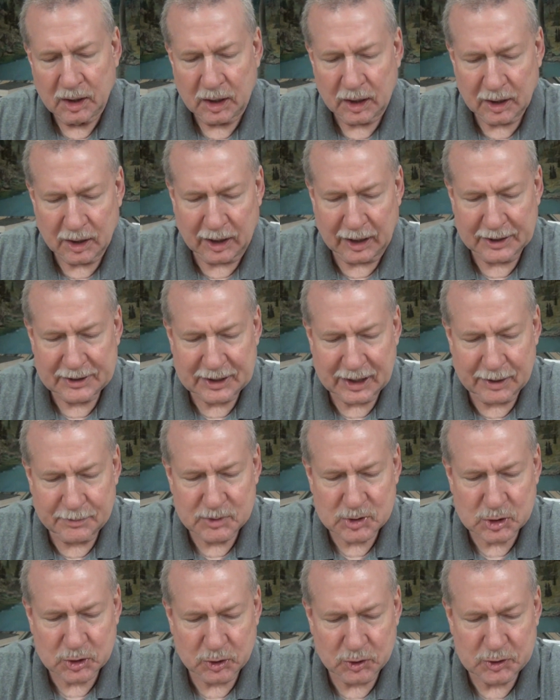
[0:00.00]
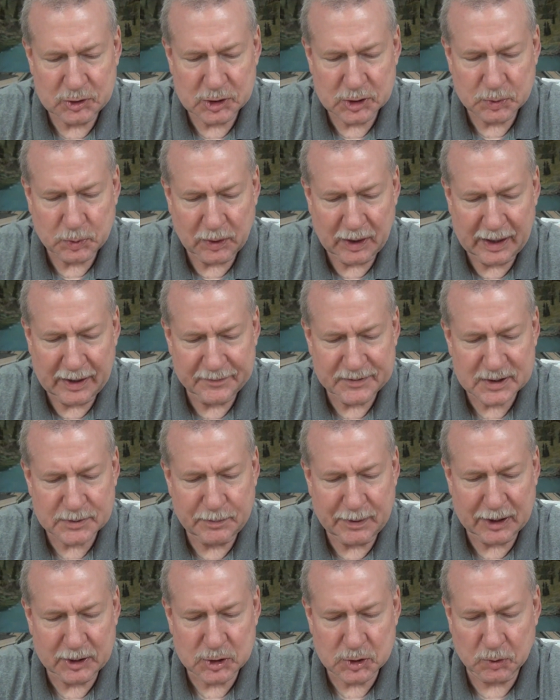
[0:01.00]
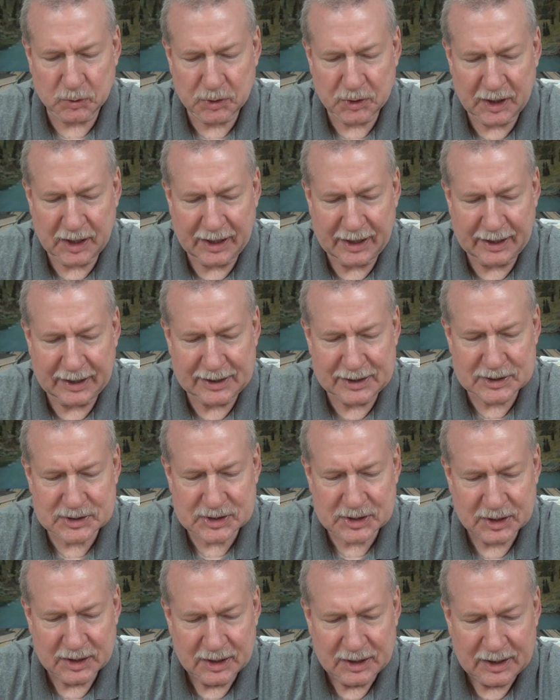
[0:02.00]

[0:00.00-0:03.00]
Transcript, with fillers: A lot of times churches will have special things